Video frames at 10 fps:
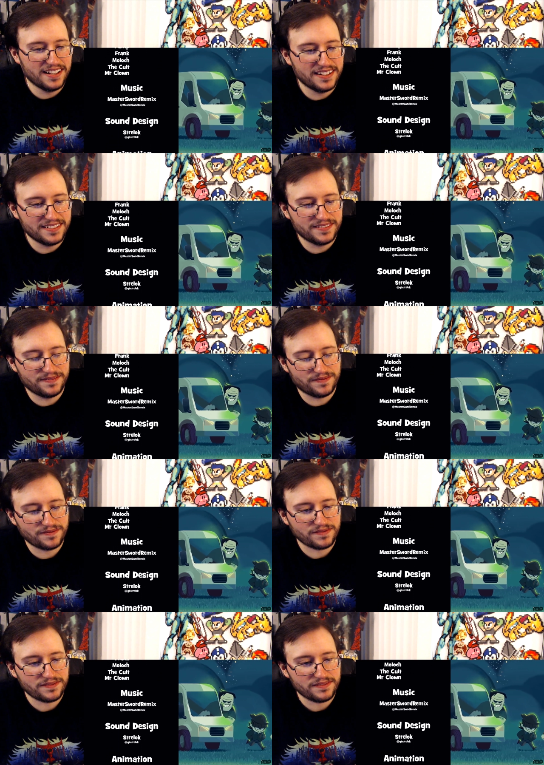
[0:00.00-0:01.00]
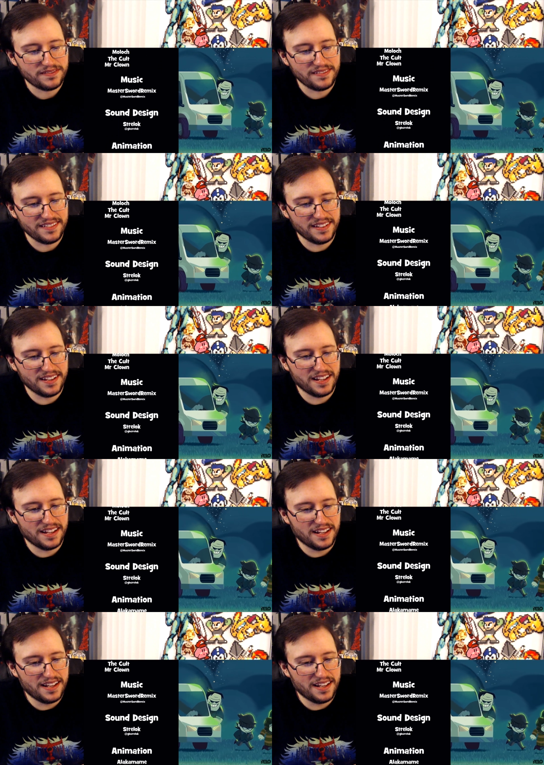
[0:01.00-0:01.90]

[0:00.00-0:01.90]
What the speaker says: Nothing is said.